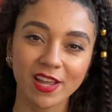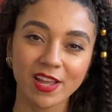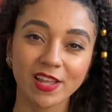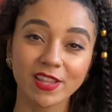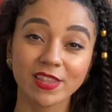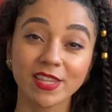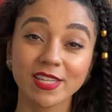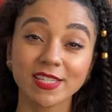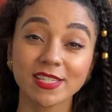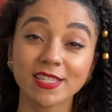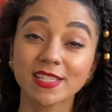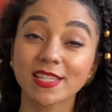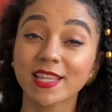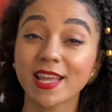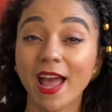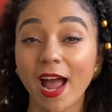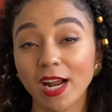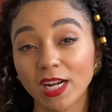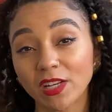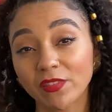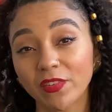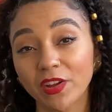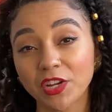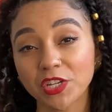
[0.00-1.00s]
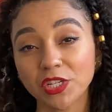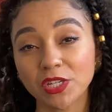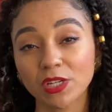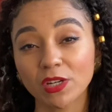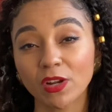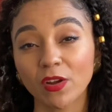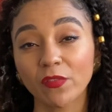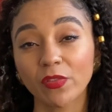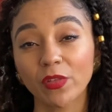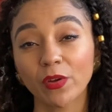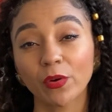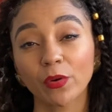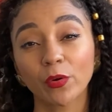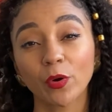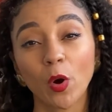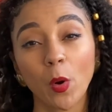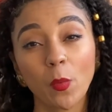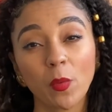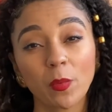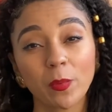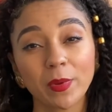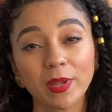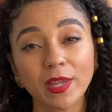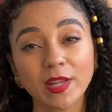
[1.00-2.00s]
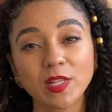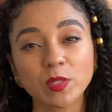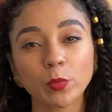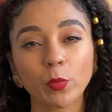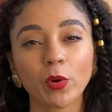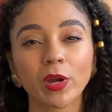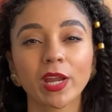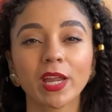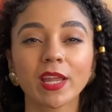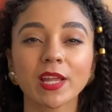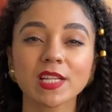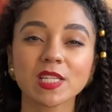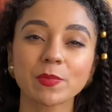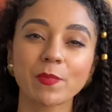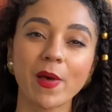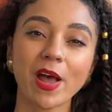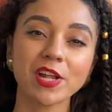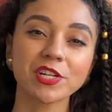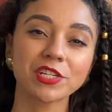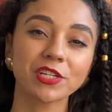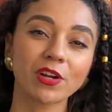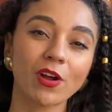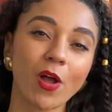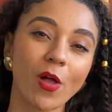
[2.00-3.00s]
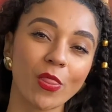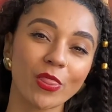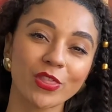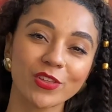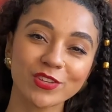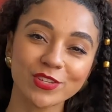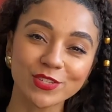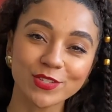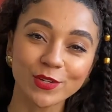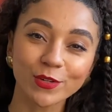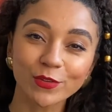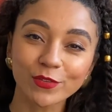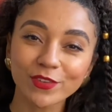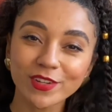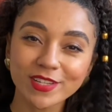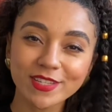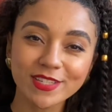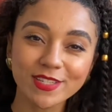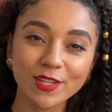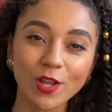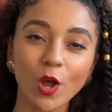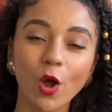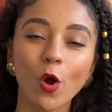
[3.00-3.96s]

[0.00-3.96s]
This is the activation of the jojoba beads working its magic on the surface